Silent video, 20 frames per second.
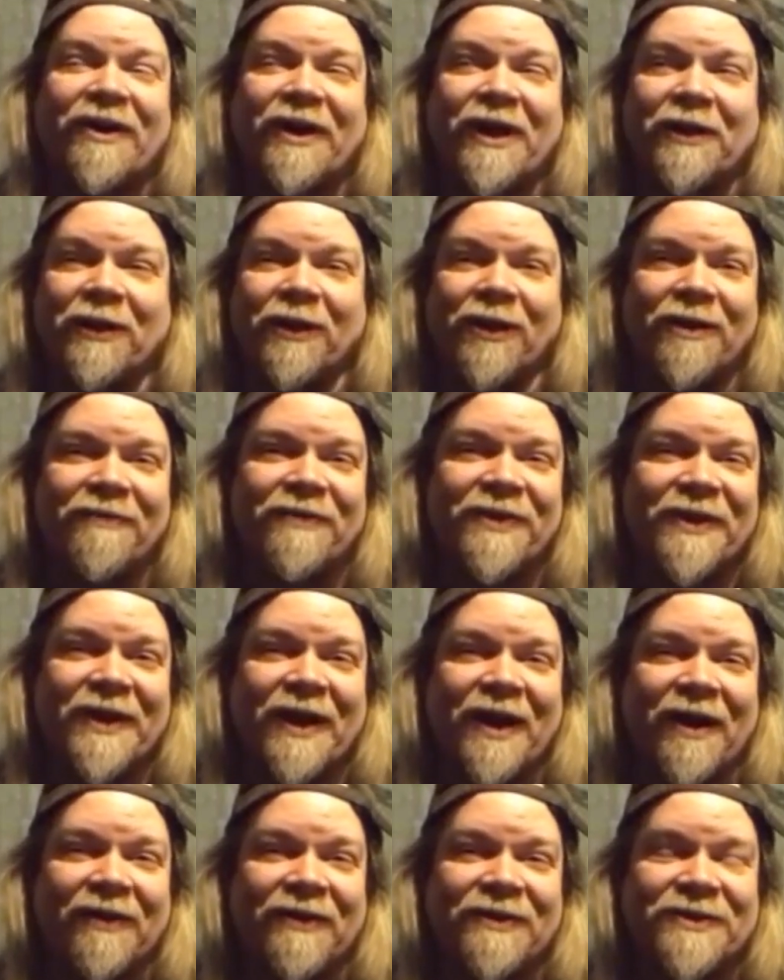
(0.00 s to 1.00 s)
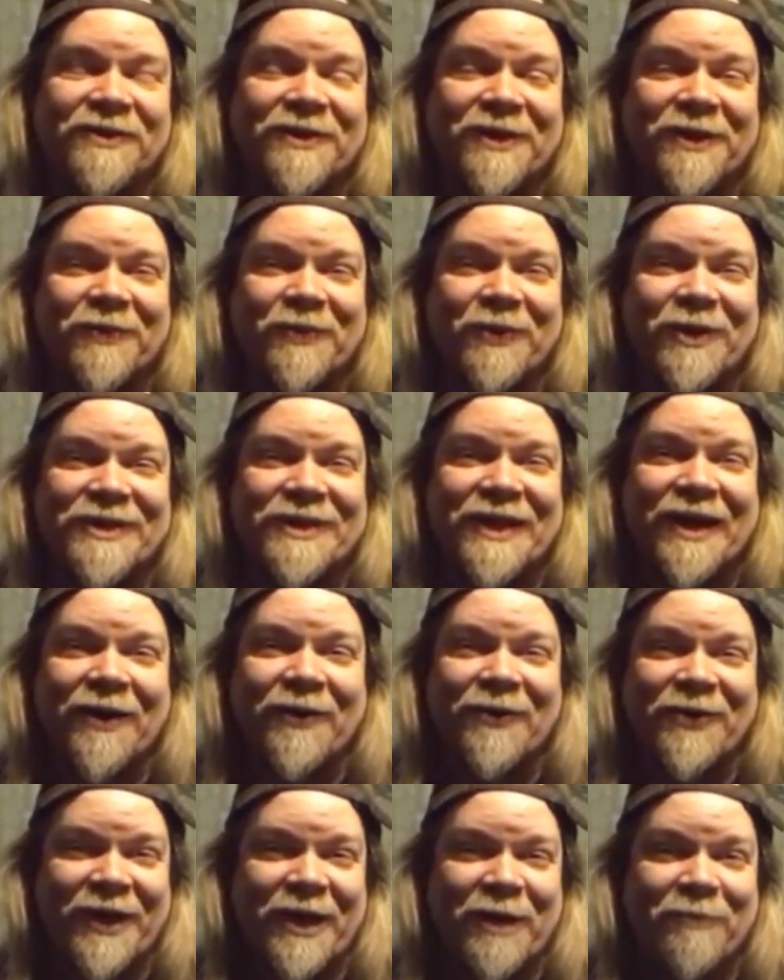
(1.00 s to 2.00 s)
I loved in Holliston was
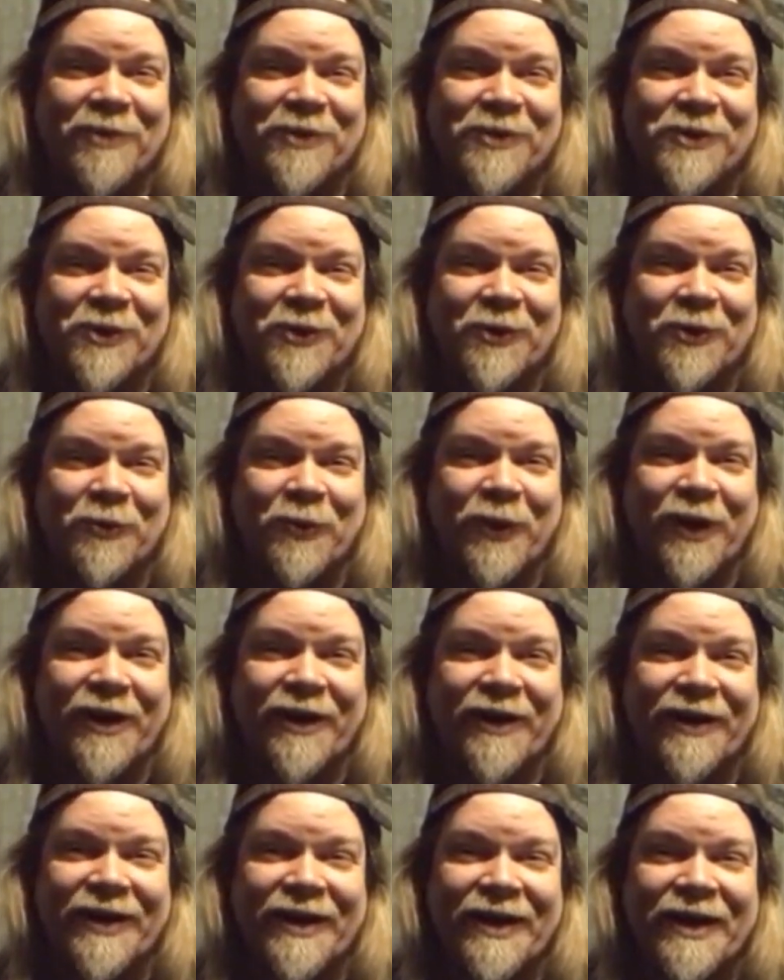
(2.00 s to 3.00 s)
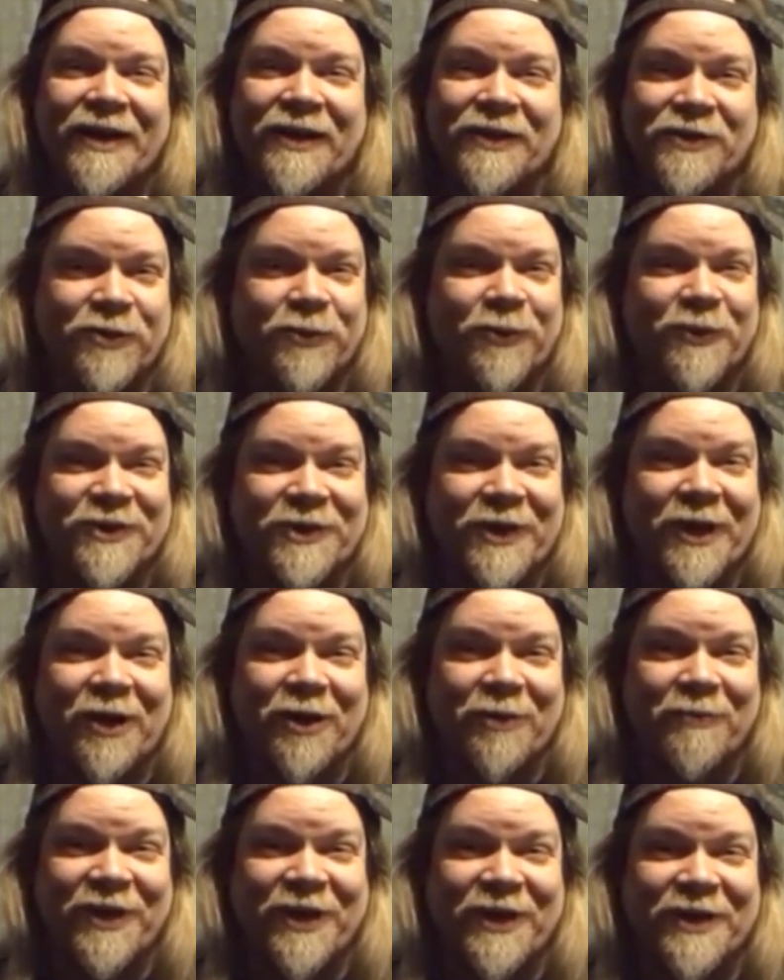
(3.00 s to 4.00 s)
how the episode where he's
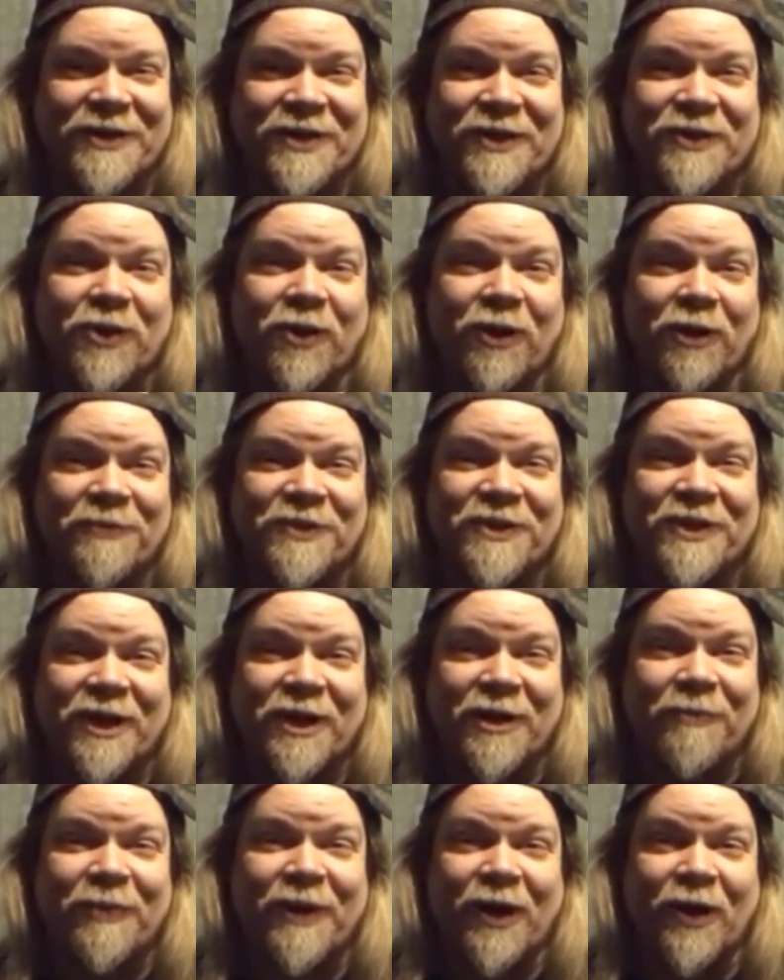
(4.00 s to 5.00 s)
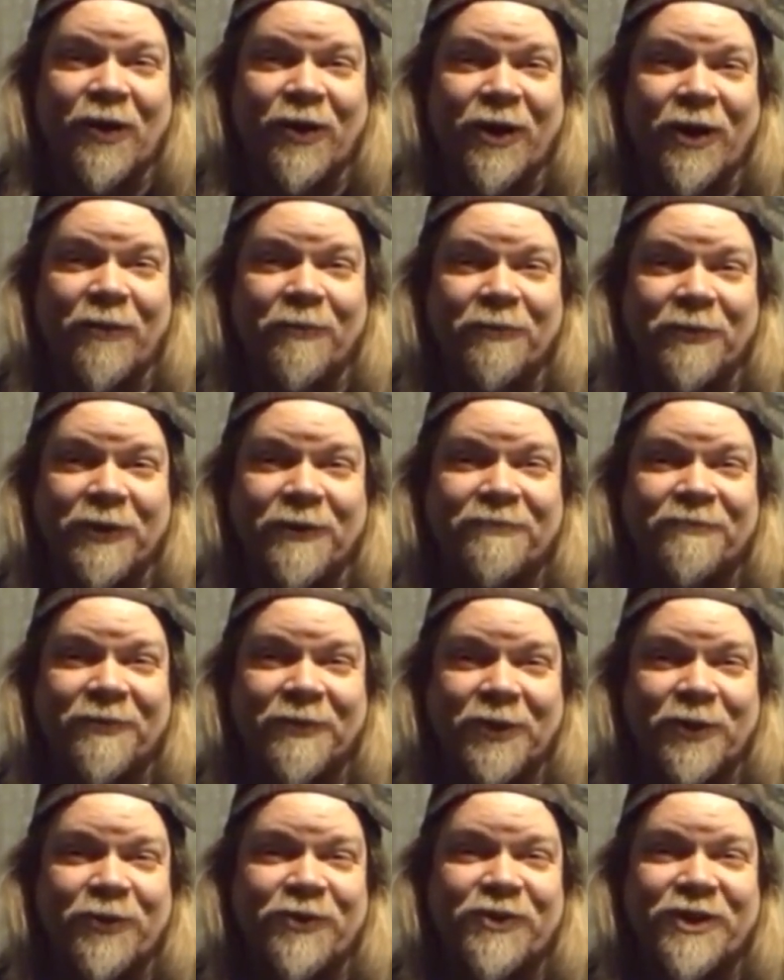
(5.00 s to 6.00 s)
suicidal because he's all upset about um,
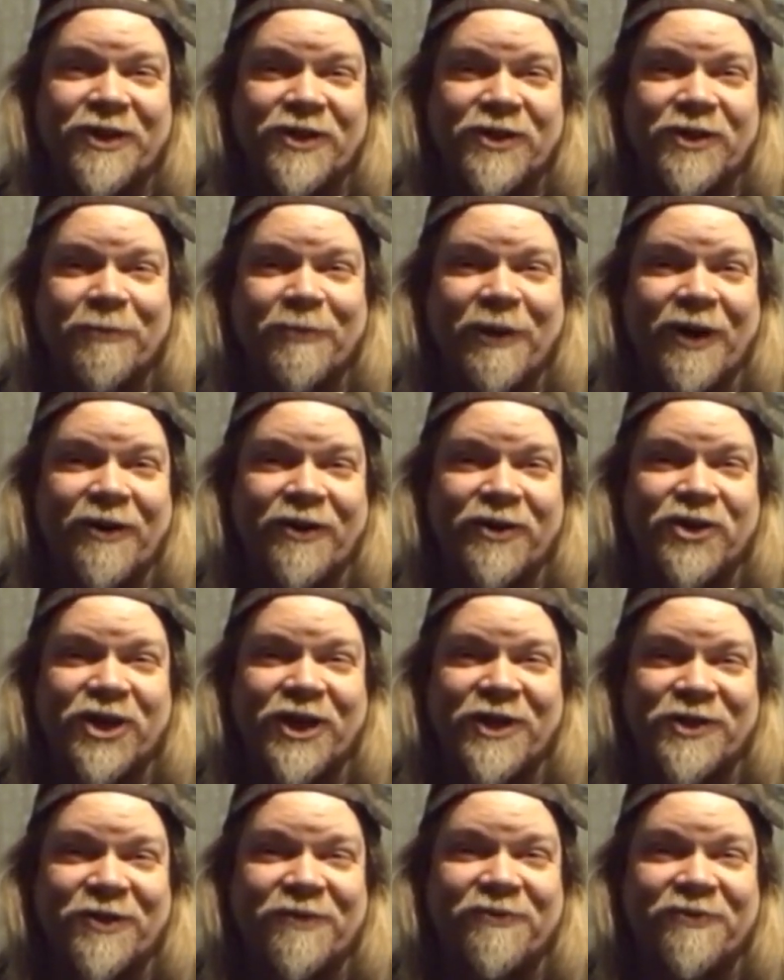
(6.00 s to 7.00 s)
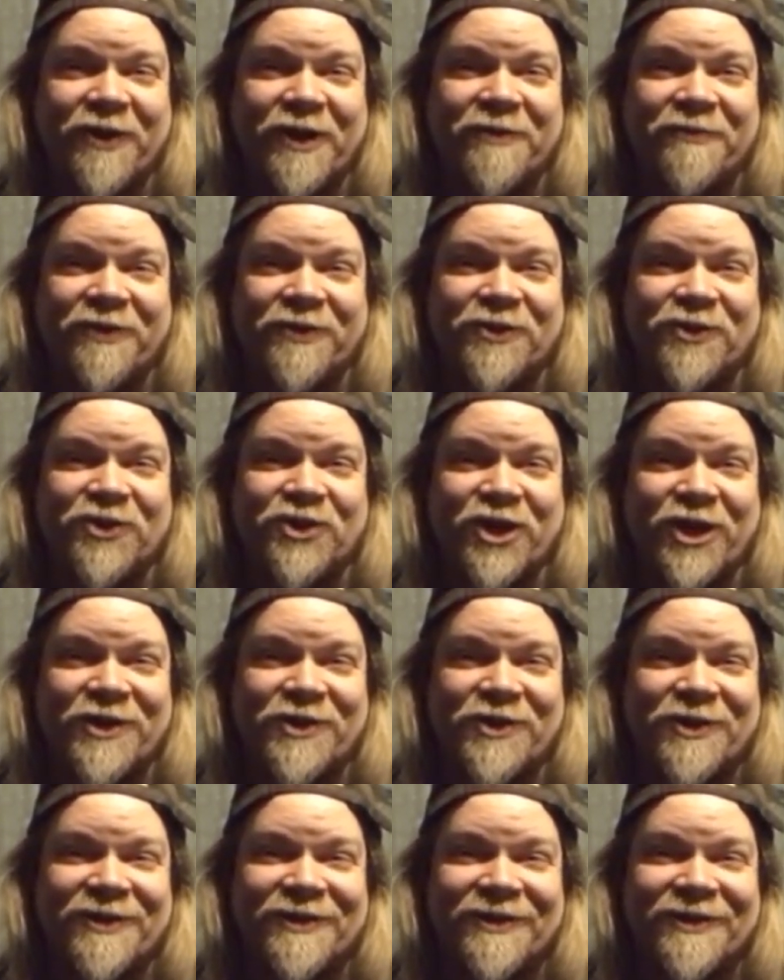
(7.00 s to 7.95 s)
losing the part of Jason and Freddy versus Jason.